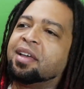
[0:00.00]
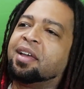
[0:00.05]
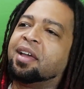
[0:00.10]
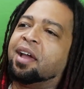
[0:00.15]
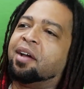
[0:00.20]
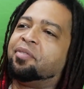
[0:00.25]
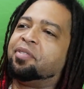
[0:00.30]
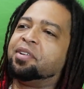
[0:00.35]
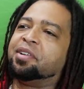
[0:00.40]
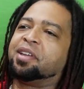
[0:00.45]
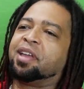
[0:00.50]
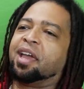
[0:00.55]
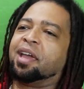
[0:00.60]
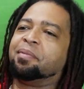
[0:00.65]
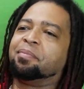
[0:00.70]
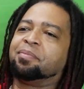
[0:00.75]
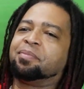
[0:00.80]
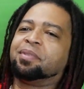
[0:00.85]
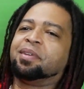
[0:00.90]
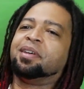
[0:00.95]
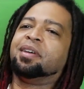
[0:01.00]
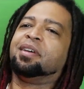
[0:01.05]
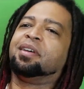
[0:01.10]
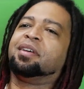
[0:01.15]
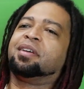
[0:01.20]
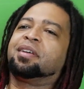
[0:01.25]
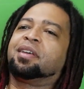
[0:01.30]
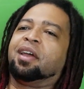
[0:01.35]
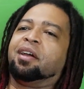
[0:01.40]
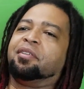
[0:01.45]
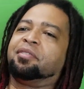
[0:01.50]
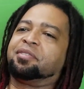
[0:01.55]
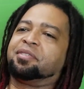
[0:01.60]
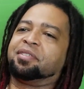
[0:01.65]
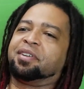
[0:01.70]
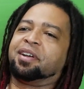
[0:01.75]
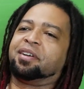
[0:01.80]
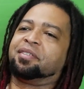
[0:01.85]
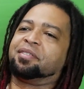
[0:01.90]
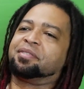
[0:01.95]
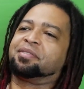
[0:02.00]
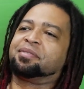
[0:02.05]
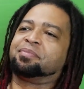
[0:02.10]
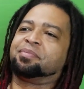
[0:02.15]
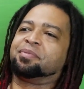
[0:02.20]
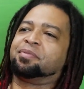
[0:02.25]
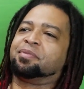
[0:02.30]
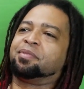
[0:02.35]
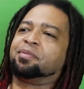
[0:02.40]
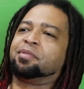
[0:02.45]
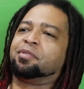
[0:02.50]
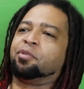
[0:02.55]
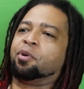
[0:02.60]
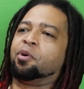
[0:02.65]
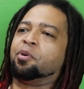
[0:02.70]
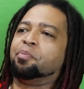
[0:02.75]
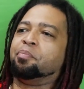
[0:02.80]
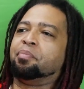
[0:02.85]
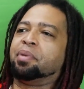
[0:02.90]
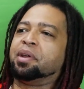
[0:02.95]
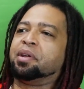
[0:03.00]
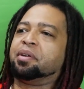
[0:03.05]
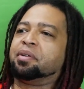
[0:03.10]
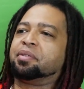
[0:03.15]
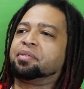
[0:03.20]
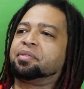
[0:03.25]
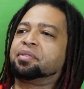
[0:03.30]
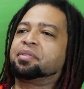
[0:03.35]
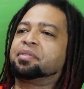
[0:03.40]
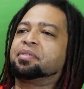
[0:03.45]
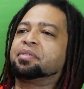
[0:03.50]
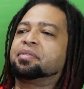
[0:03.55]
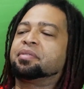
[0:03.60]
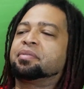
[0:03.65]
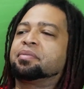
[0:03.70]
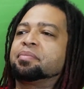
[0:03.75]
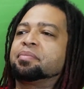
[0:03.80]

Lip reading: Every game character now is growing beards.